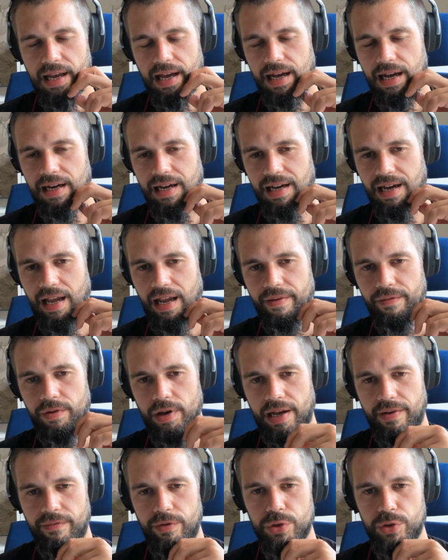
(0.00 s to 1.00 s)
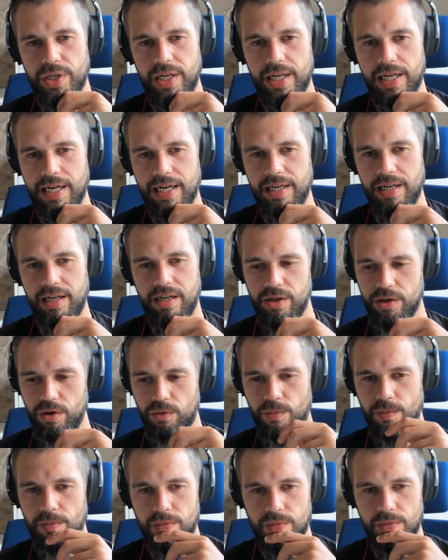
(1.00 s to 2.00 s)
have you seen any
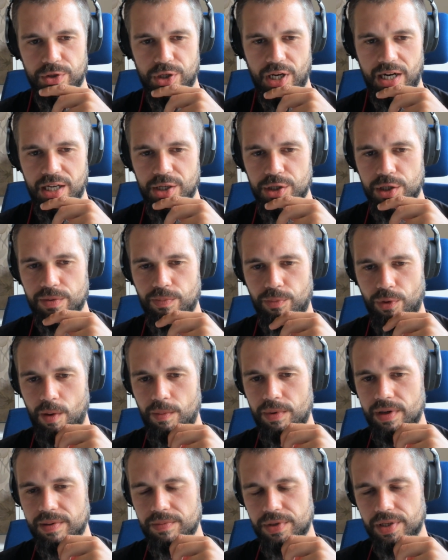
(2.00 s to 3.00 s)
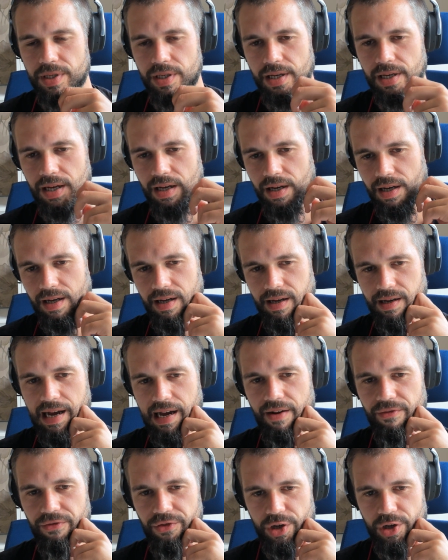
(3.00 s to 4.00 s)
challenges, problems
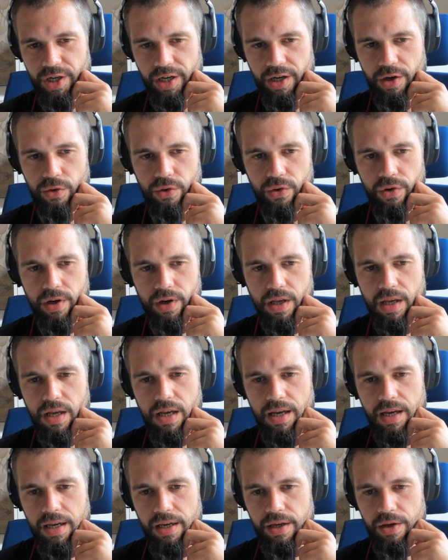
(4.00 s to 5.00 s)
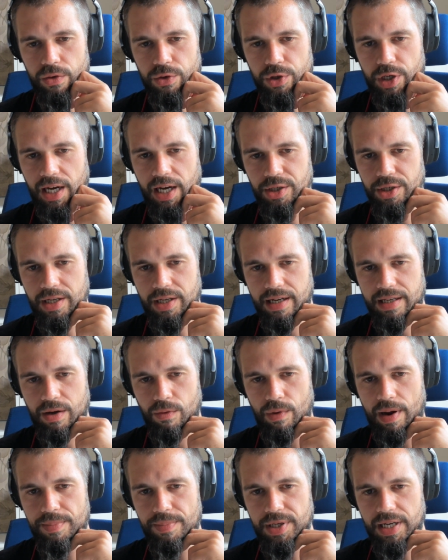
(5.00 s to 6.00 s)
after you changed the
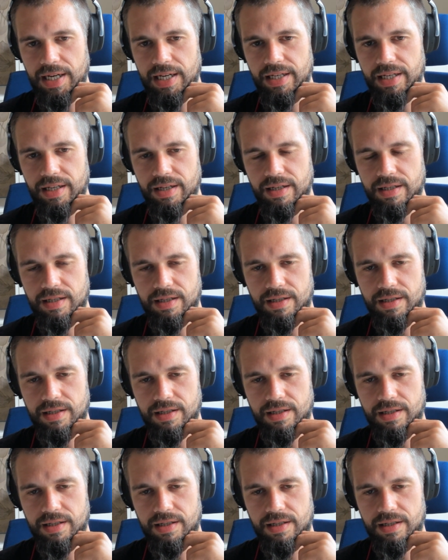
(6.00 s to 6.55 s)
website?